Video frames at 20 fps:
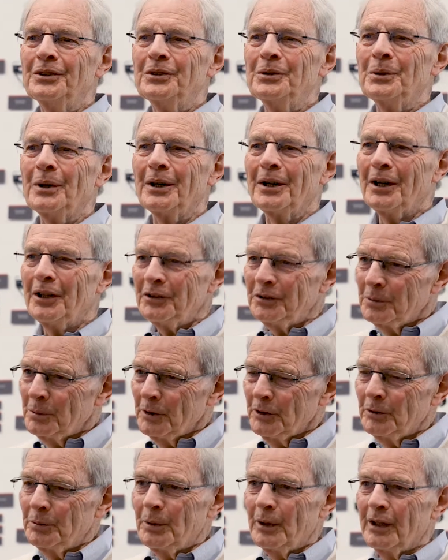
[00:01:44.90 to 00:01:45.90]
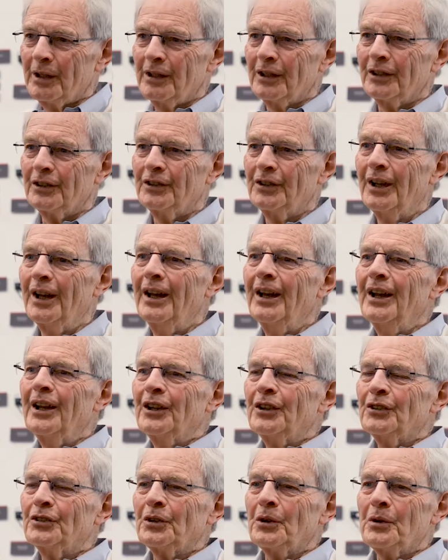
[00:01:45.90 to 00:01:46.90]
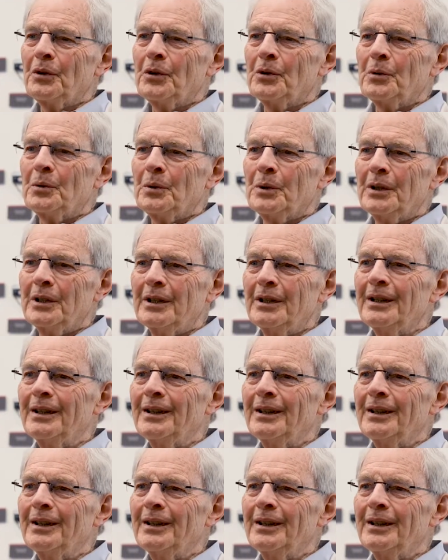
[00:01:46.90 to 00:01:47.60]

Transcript: to our customers' products so that we